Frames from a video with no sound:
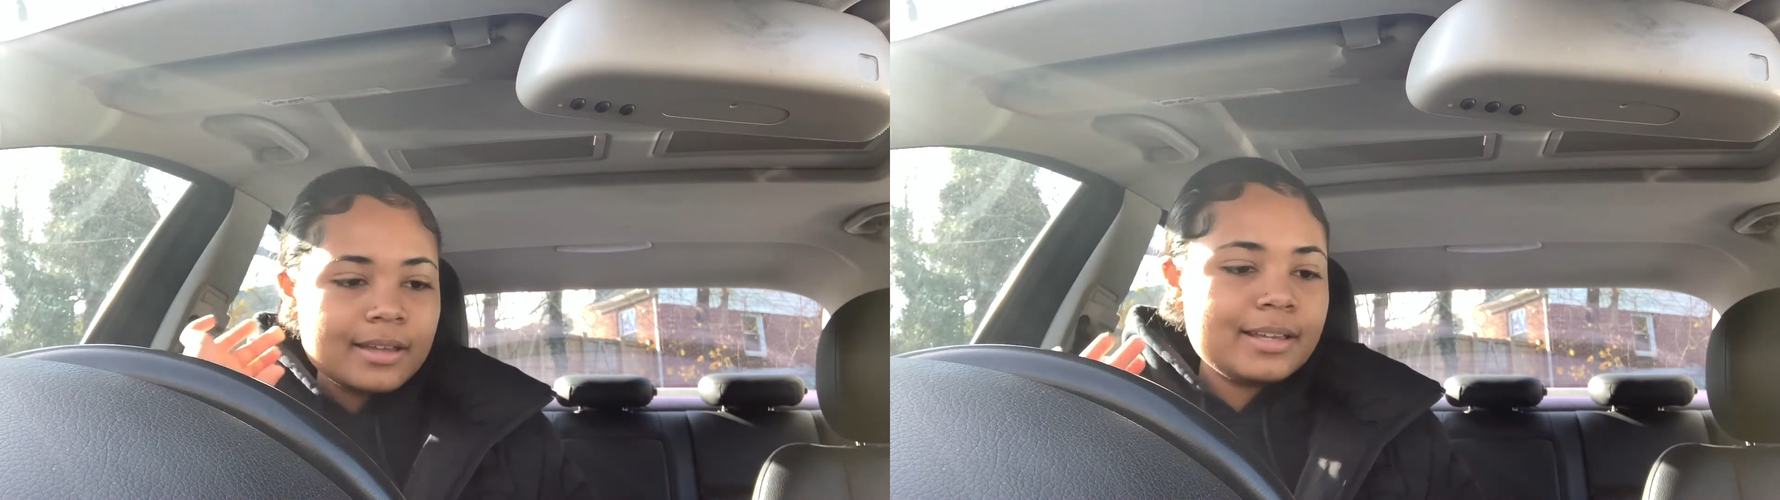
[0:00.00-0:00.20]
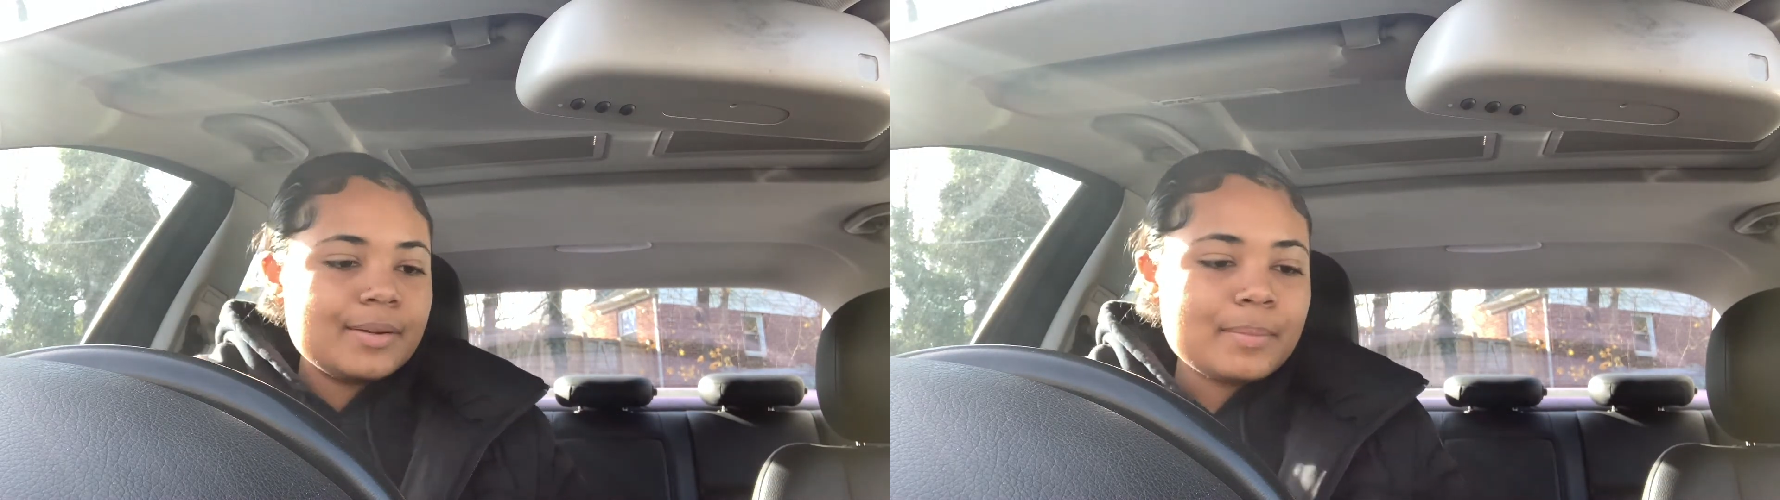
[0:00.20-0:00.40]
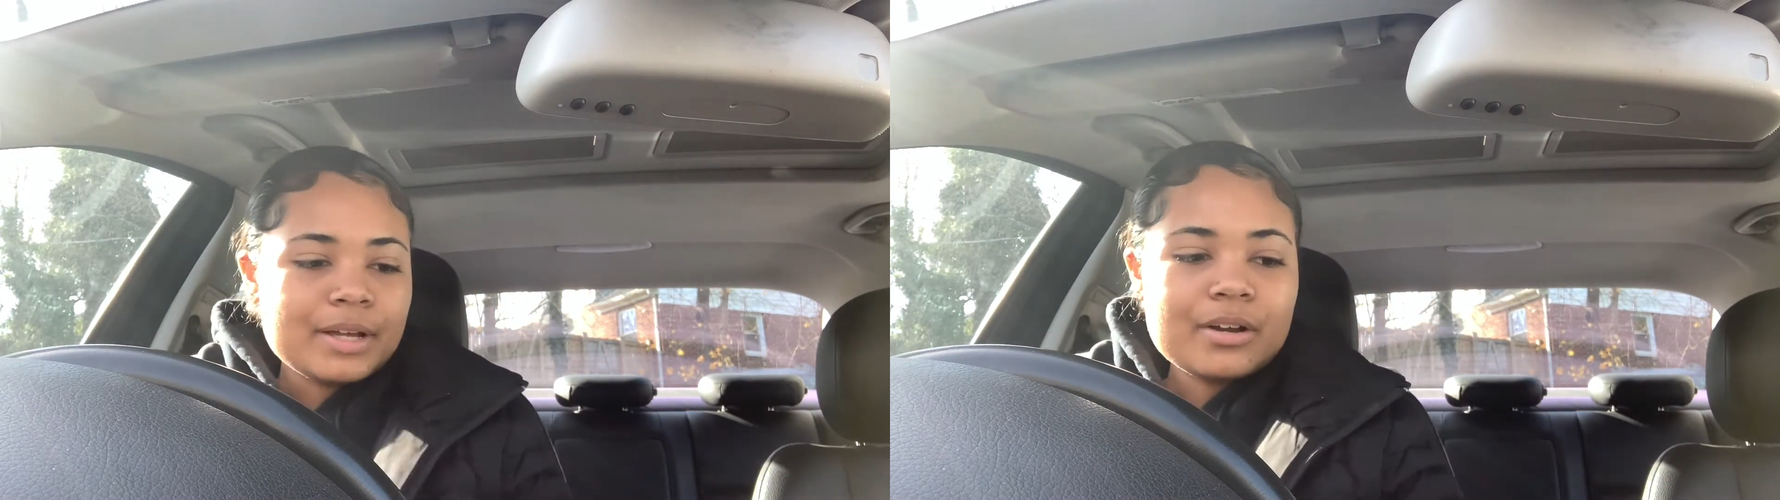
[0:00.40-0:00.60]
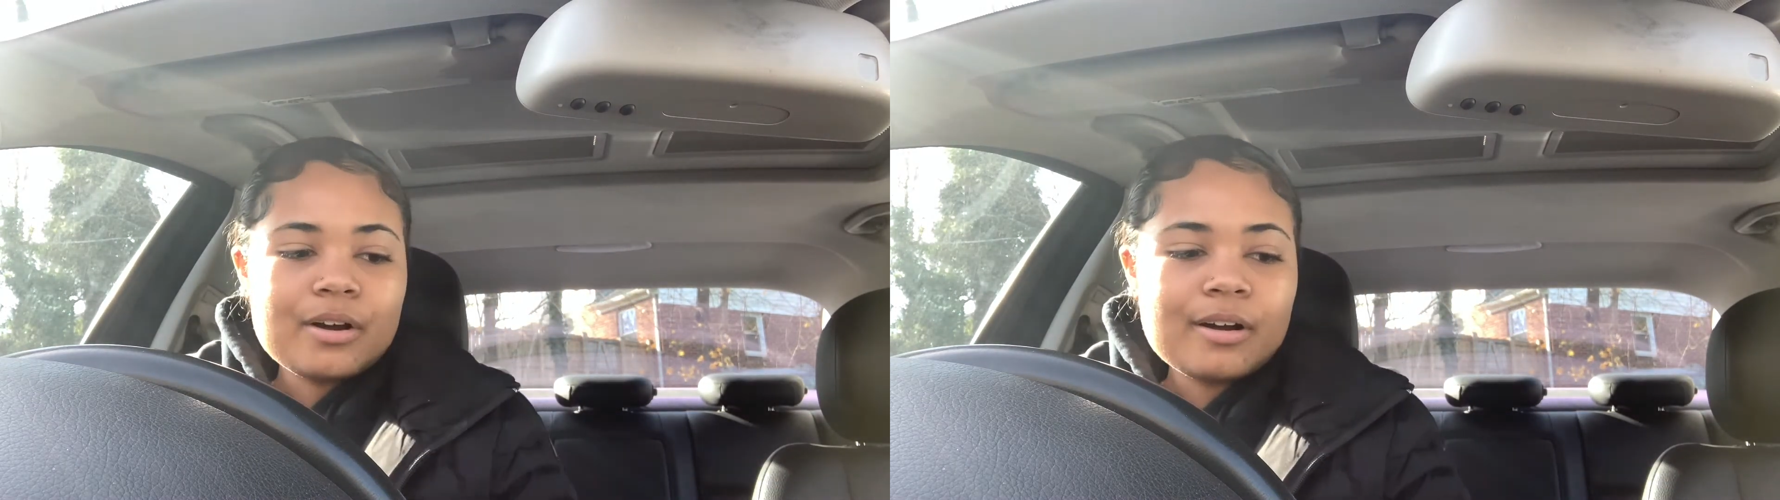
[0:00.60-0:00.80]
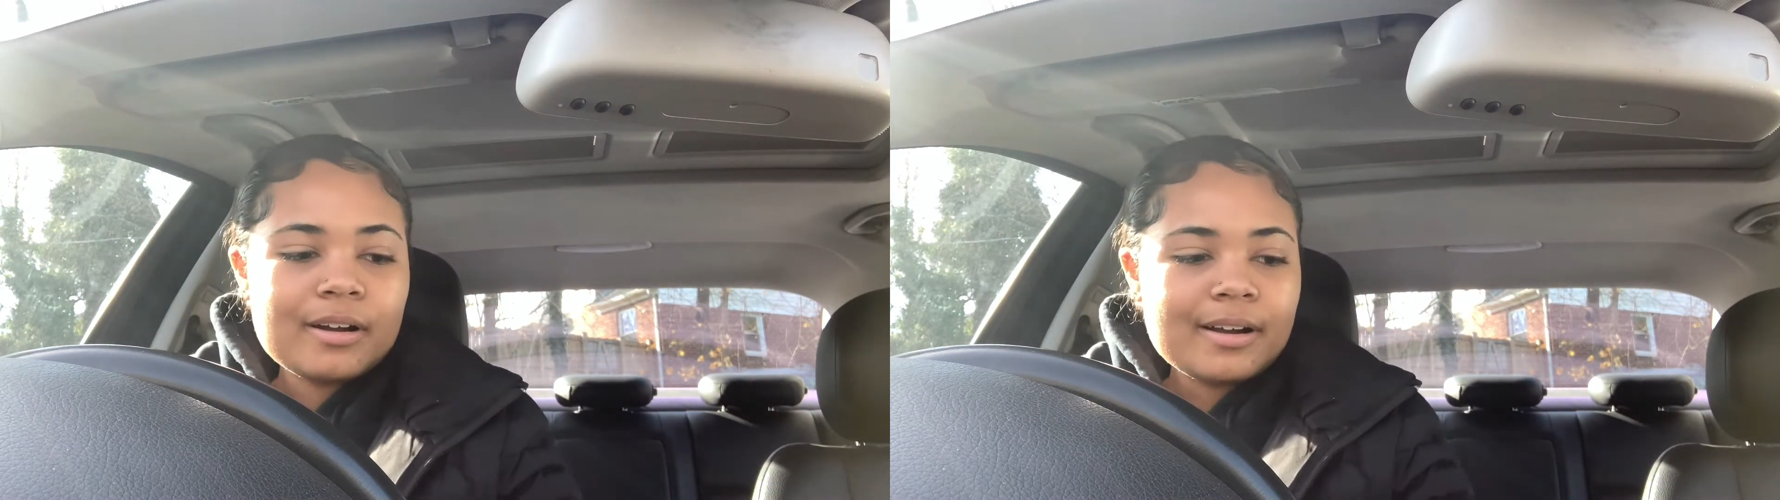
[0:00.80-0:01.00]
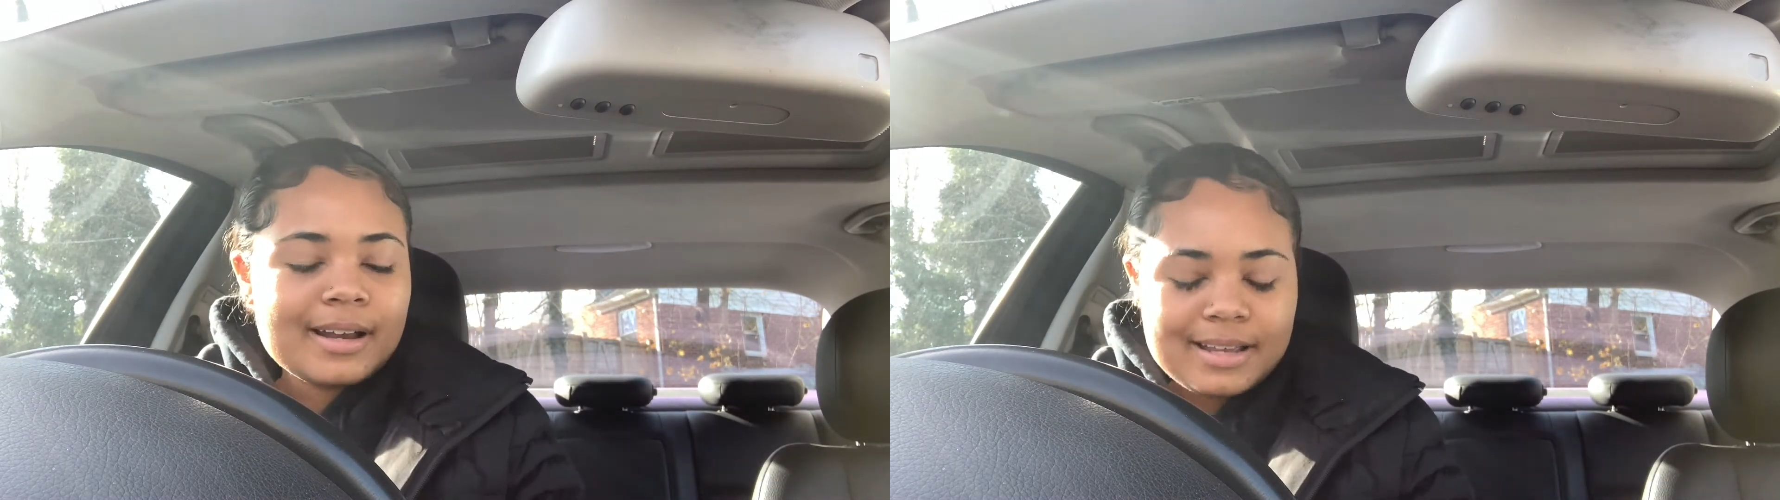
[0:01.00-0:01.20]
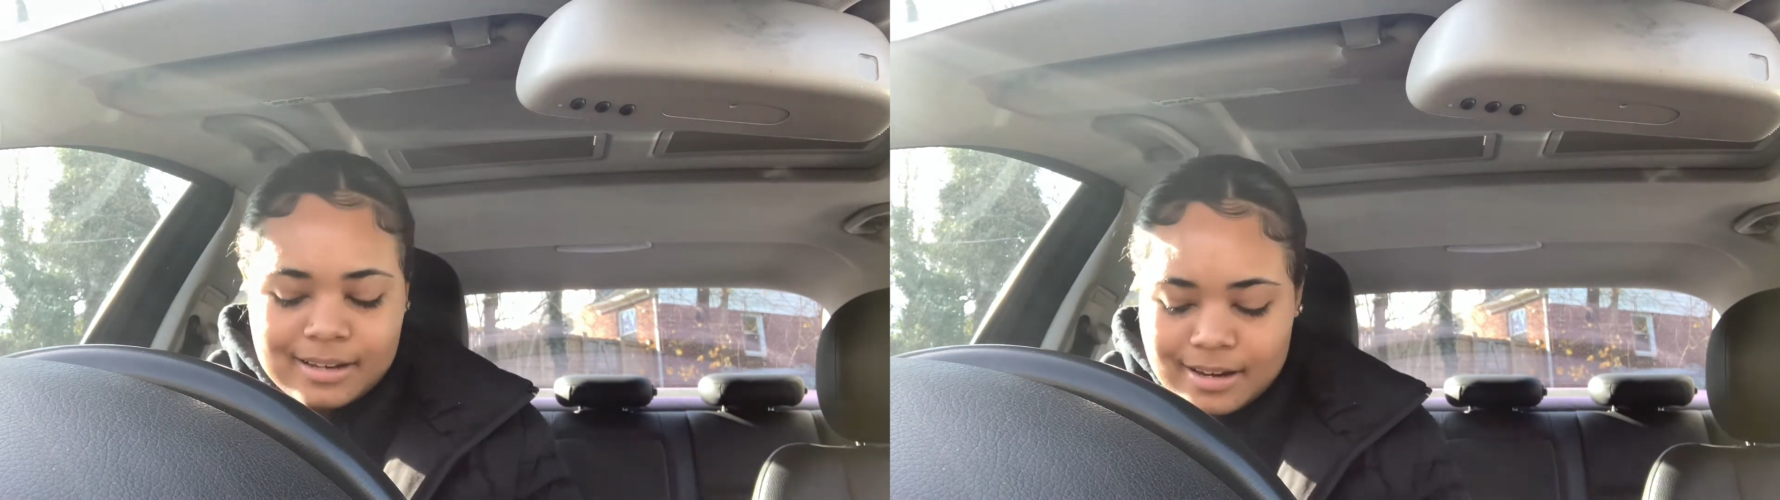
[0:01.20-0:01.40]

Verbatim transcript: in my car. And